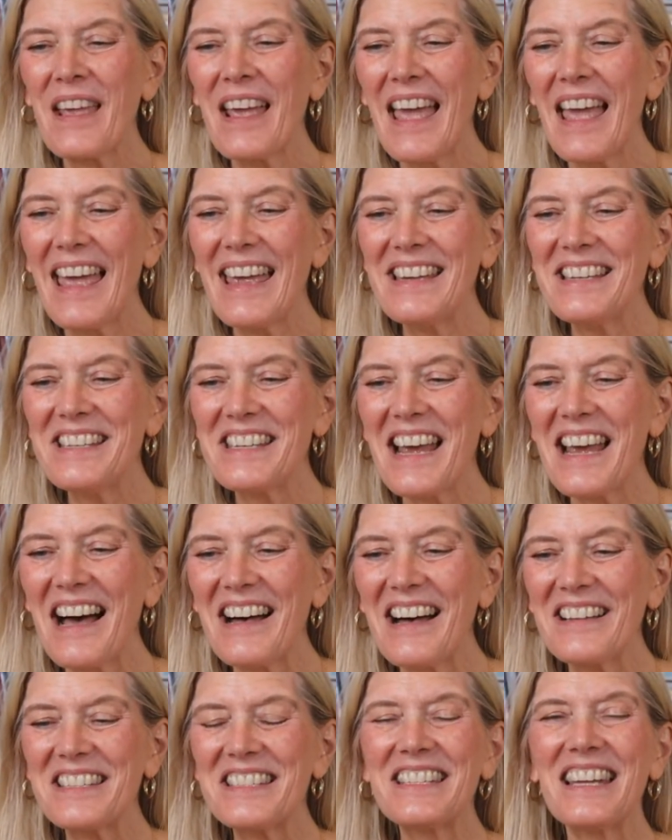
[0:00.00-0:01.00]
Hey,
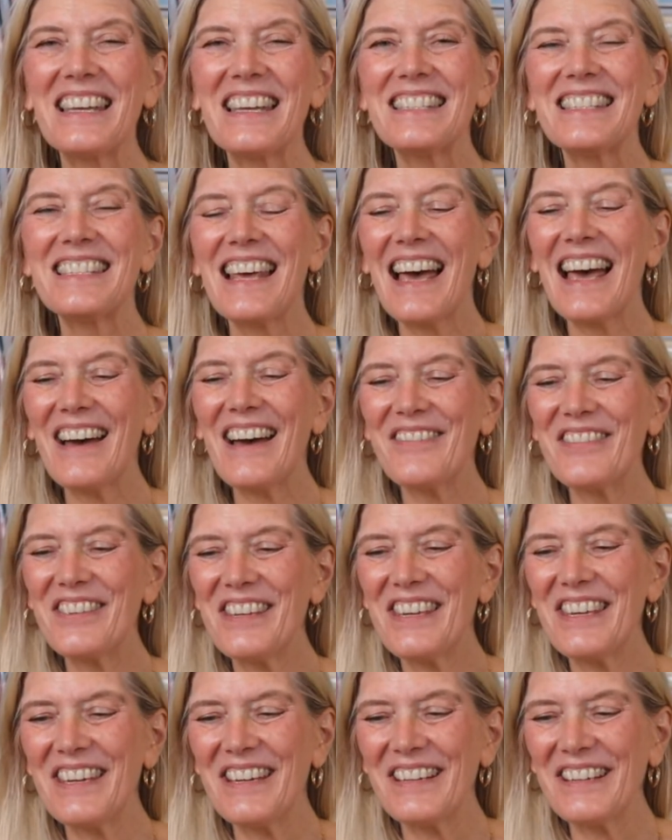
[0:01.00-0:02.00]
Jal, it's nice to have you
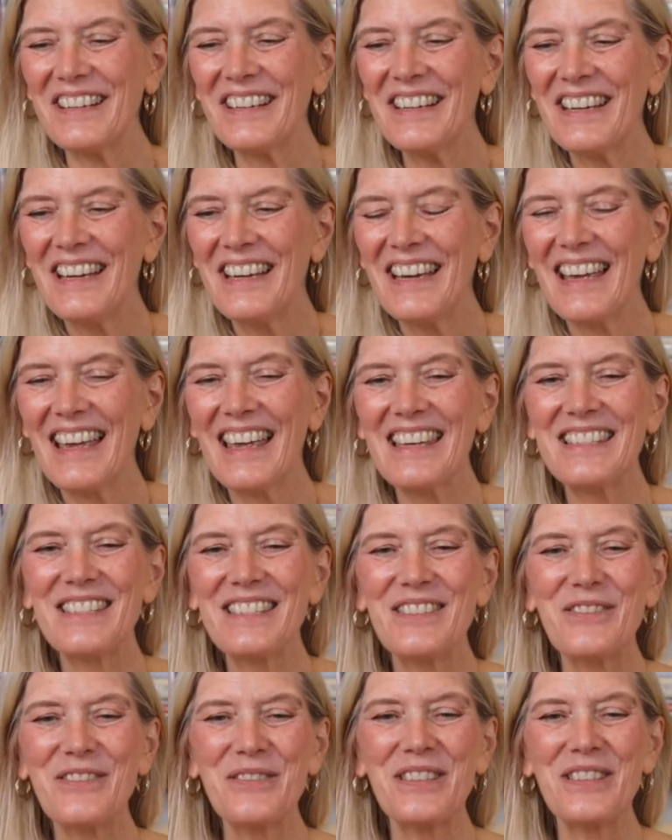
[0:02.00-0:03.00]
here. Hey,
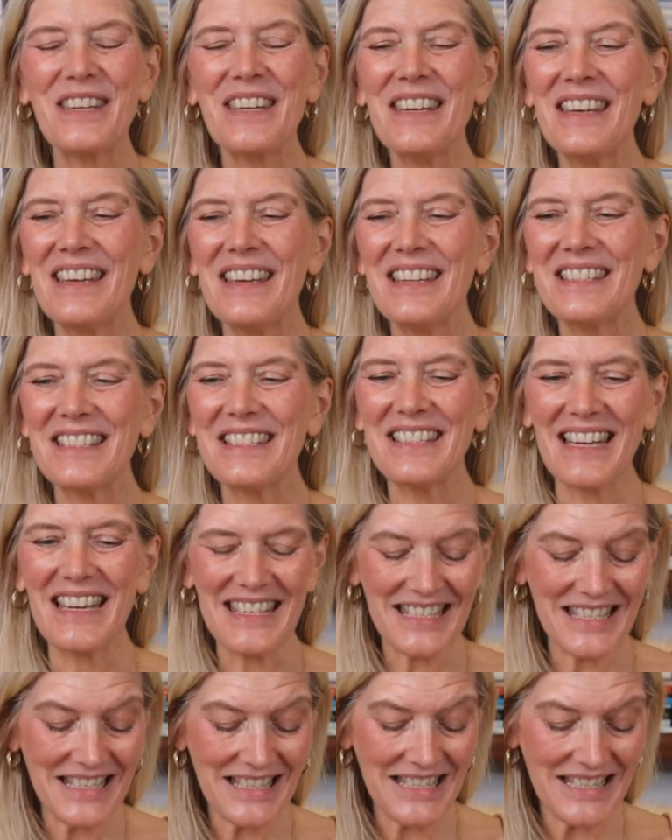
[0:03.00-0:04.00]
Susie, it's
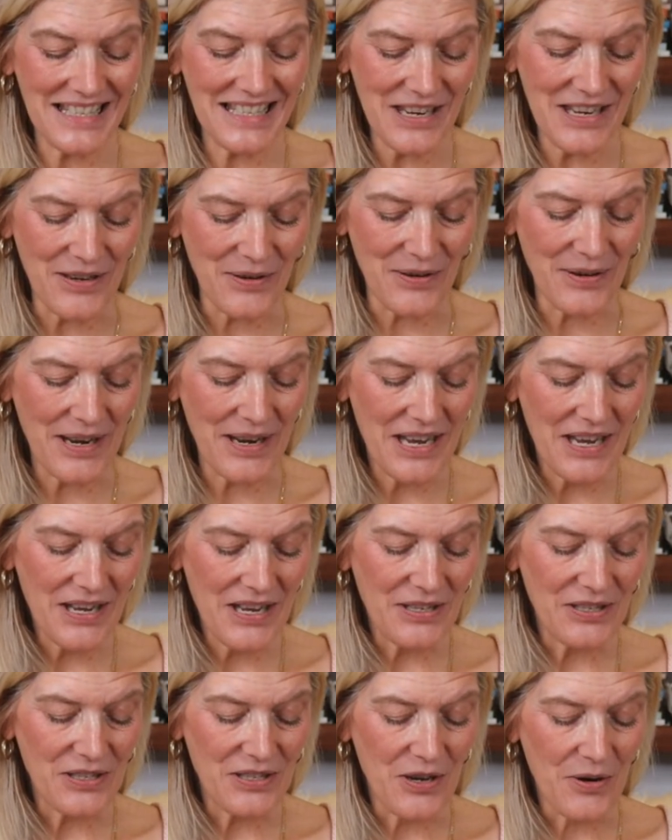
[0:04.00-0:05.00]
nice to see you.
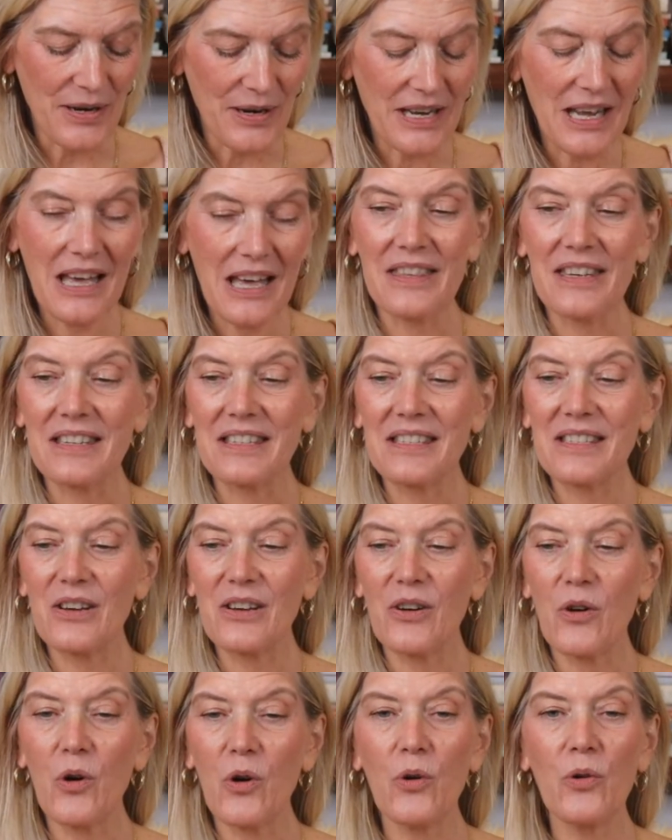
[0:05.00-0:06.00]
So I got this
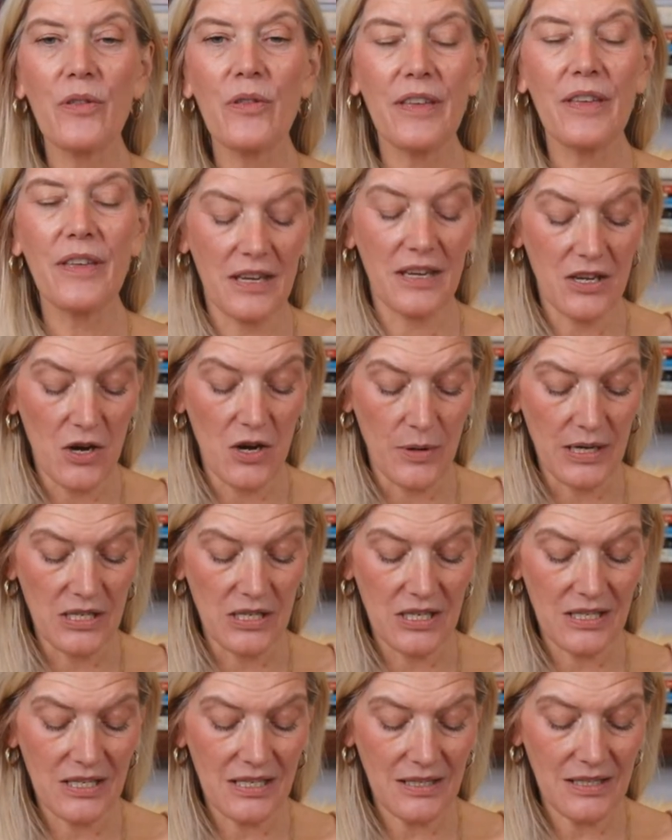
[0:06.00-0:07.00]
whole thing going
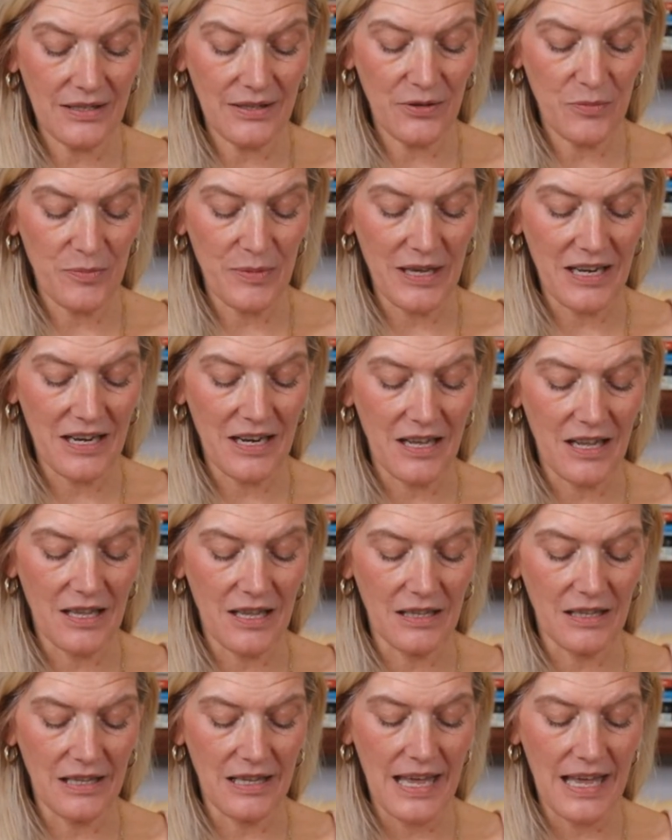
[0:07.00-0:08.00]
just a little bit
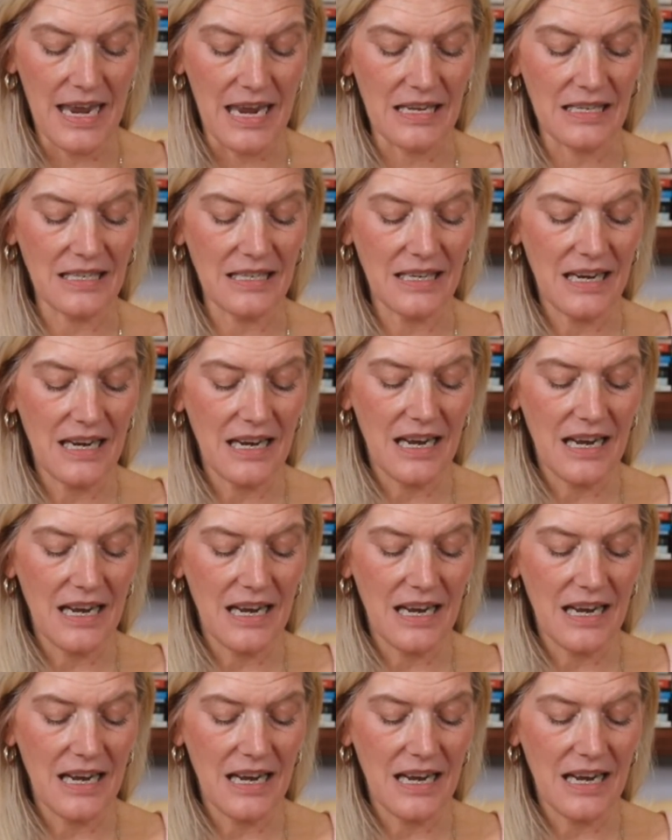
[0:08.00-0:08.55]
late.